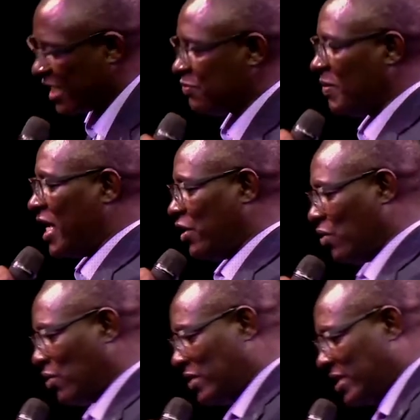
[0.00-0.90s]
as my
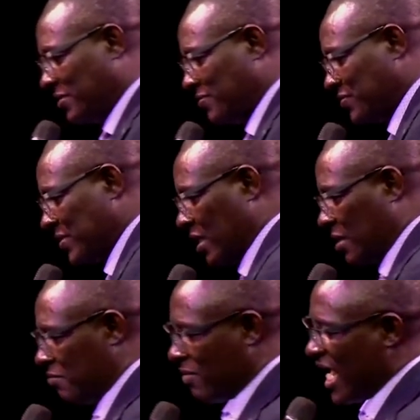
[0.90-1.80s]
Lord,
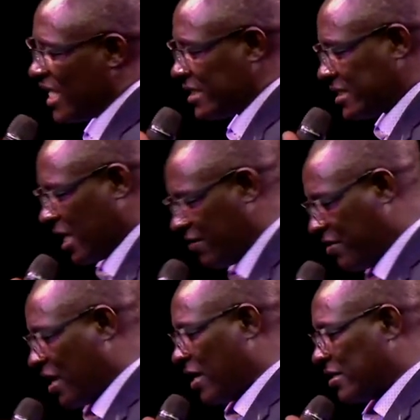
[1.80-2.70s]
my
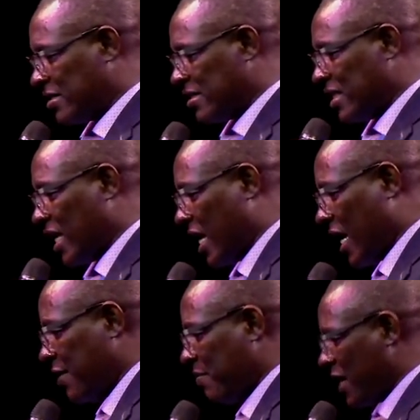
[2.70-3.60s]
Savior,
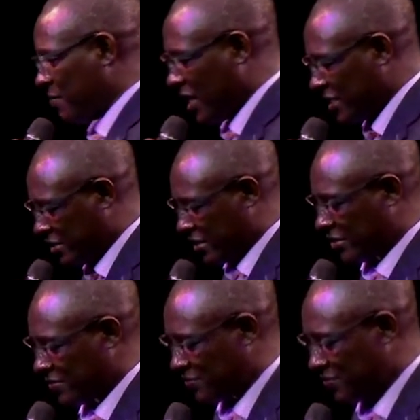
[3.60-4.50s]
and my
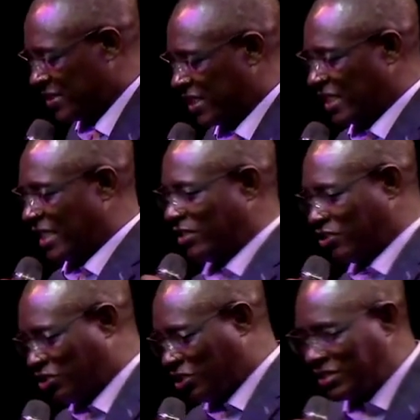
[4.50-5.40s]
Master.
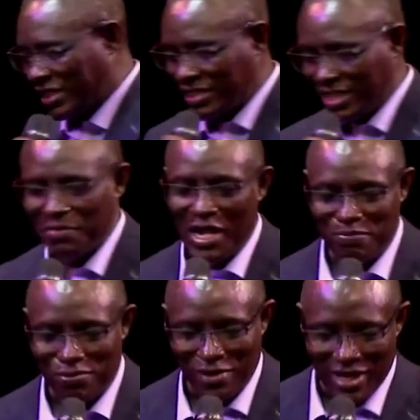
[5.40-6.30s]
In Jesus' name
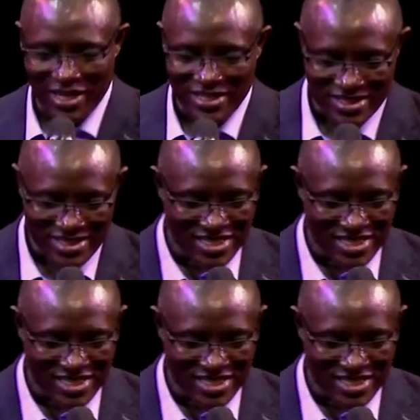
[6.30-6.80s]
I pray.